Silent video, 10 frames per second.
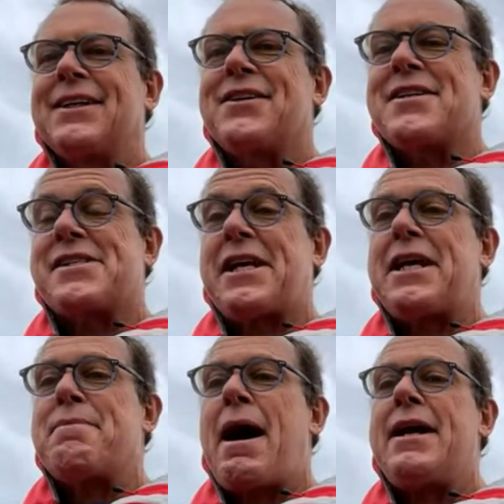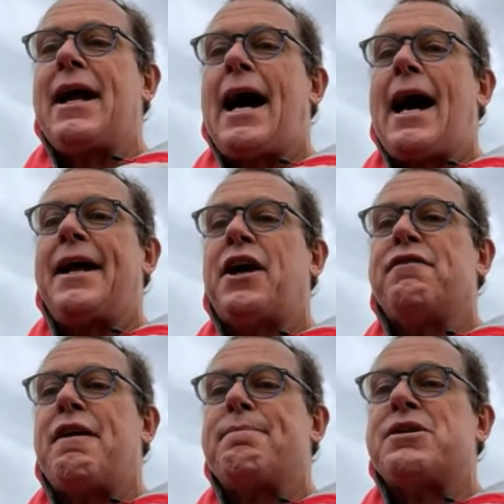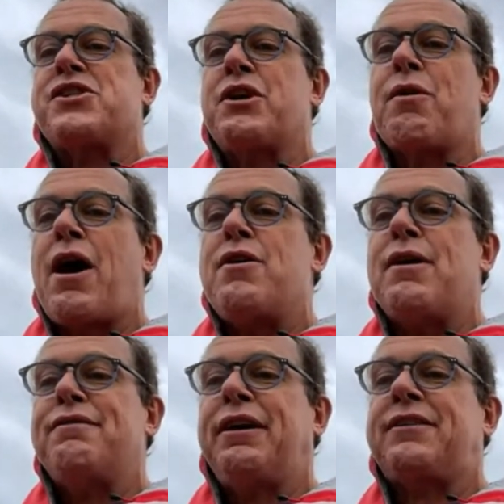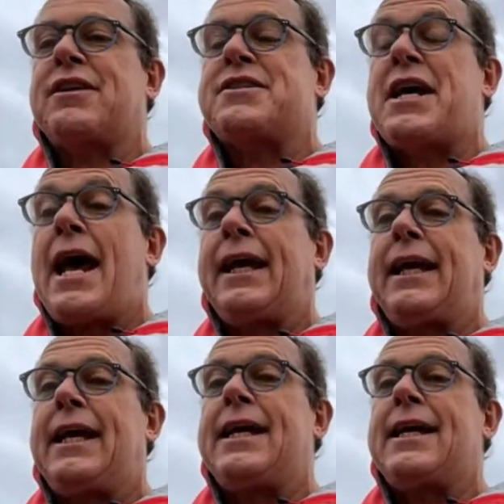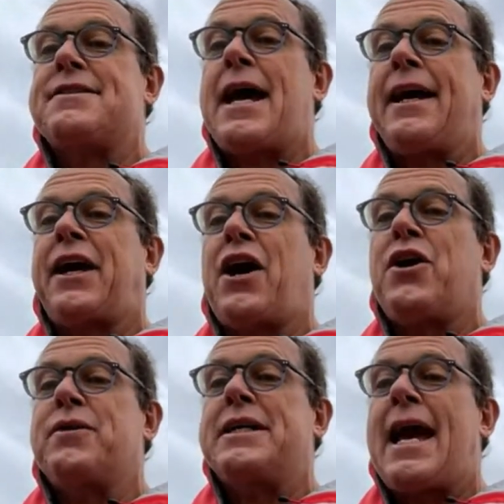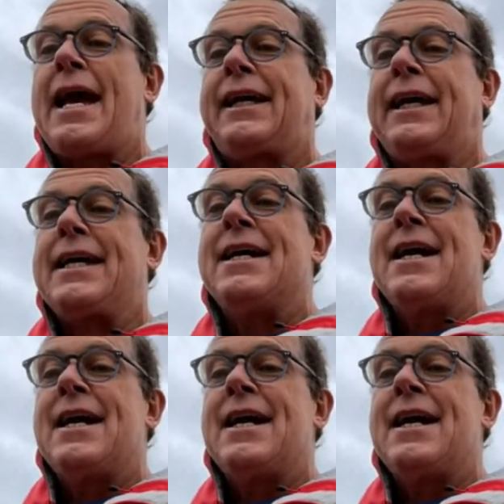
Good to see you, mate. November Zero, Victor Tangy, Tango Yankee.